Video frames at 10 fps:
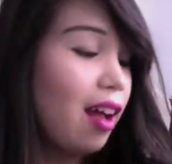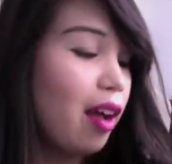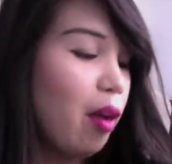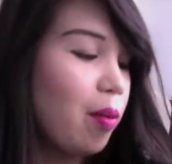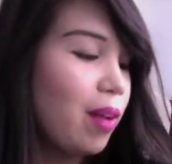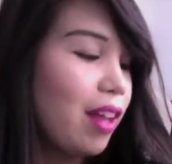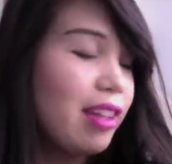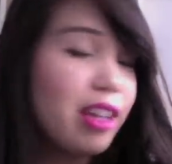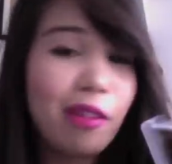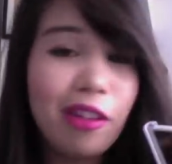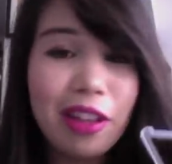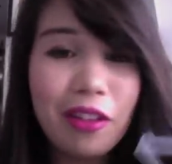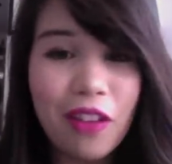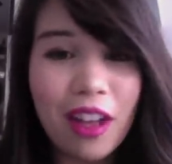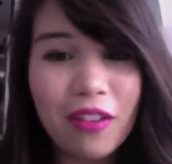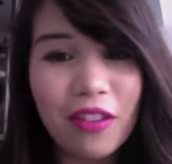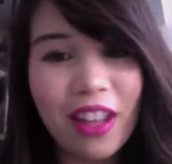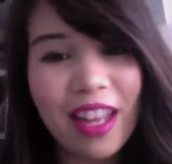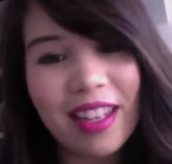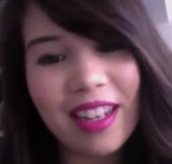I think it'll be really fun
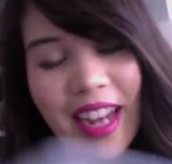for like